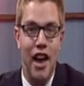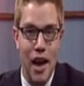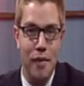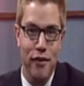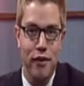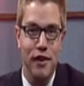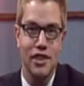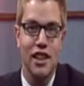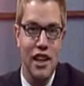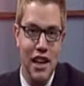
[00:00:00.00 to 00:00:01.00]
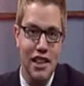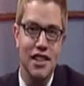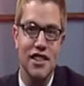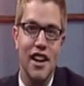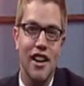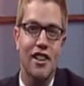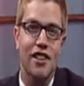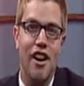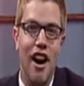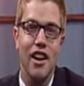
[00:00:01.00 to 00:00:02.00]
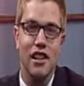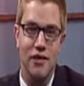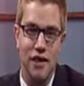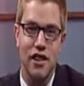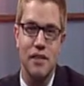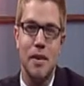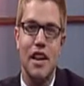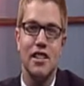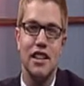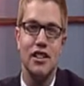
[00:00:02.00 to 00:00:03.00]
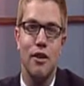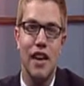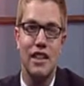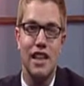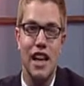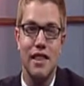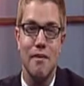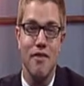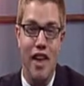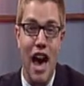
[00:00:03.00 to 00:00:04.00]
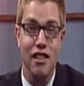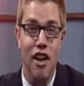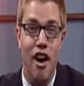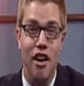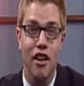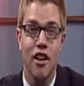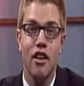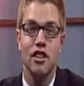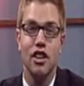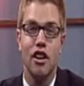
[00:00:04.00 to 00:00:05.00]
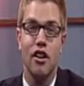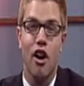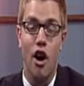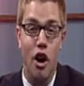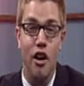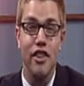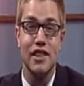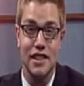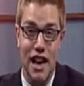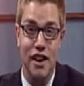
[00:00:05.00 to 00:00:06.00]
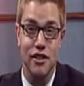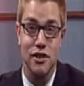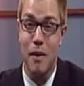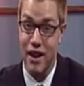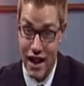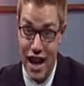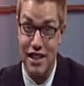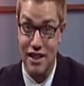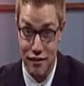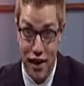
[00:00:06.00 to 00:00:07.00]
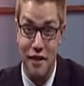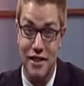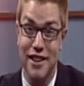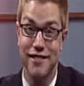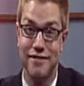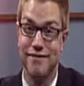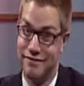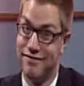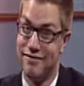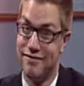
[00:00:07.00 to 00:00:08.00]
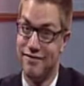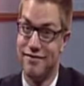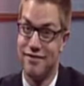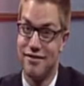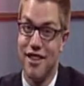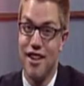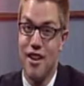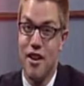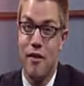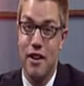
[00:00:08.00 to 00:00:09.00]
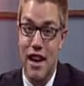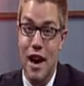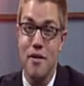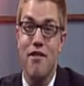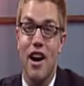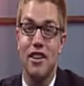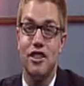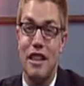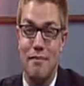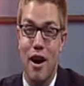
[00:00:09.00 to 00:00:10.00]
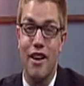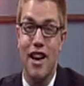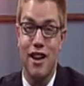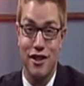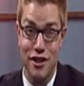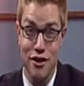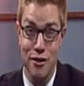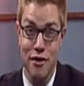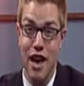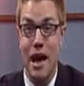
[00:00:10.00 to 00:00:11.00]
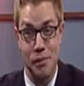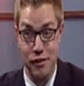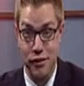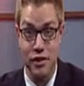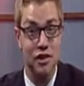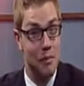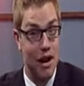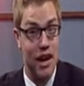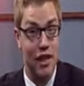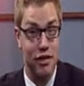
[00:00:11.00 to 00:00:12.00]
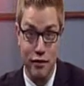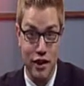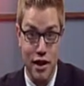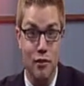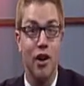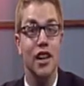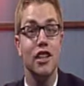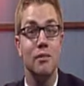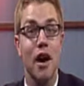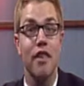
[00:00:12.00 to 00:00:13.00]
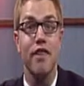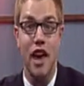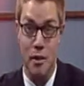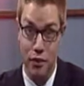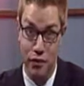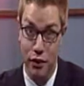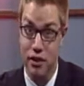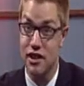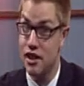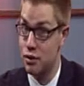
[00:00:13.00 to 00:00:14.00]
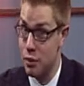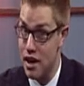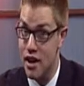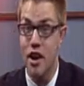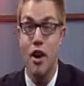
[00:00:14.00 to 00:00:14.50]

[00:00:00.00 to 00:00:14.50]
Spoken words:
April Fools, he isn't starting until August 1st because it is going to take them that long to learn all the scandals Marquette is involved in. We now move on to the Marquette 2, April Fools, the Marquette 3, where each month, April Fools, each week,